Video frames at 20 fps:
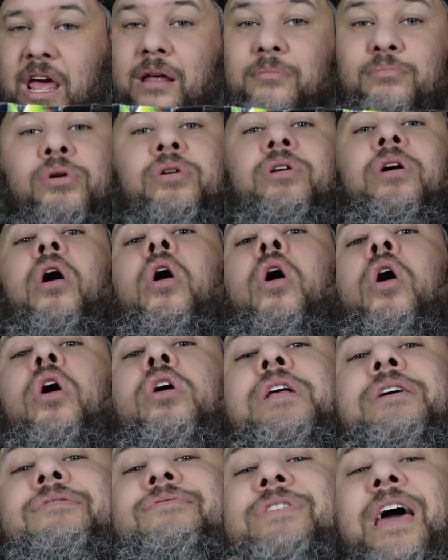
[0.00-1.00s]
and put
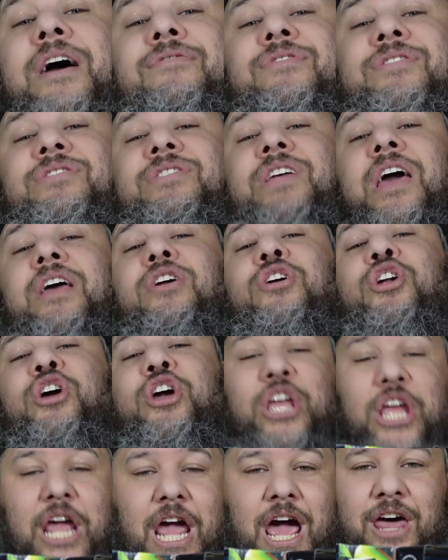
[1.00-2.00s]
all of Devastator
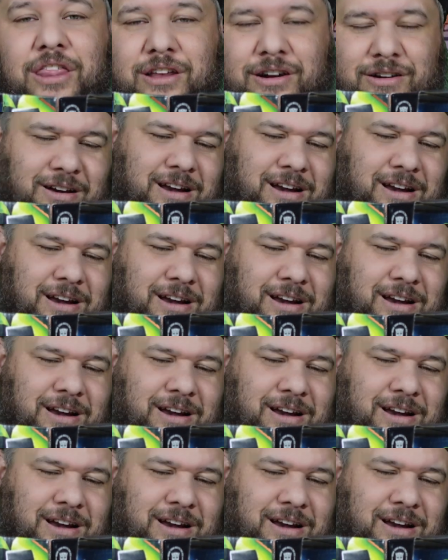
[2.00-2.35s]
together.